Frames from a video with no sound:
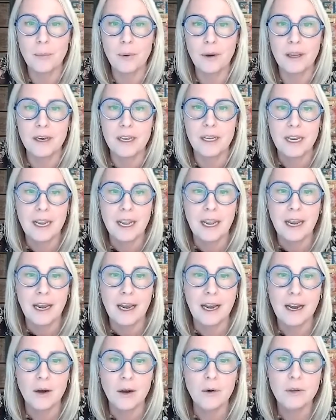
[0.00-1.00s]
But
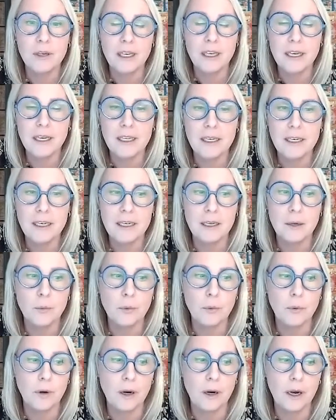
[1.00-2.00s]

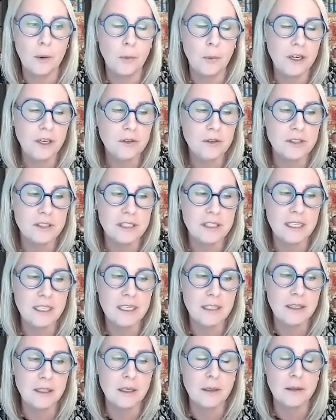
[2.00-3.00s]
what do you
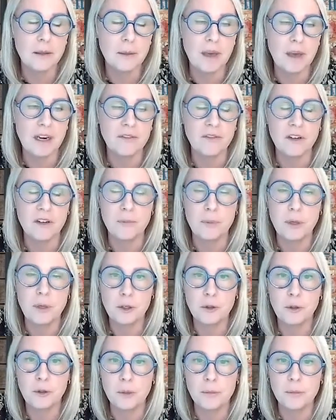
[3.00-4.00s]
see the benefit of
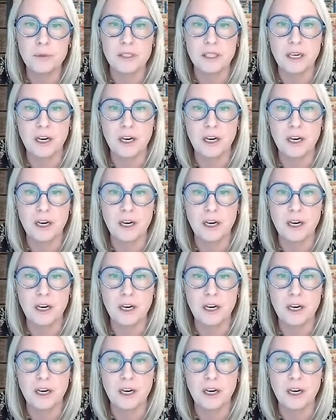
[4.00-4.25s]
peer groups,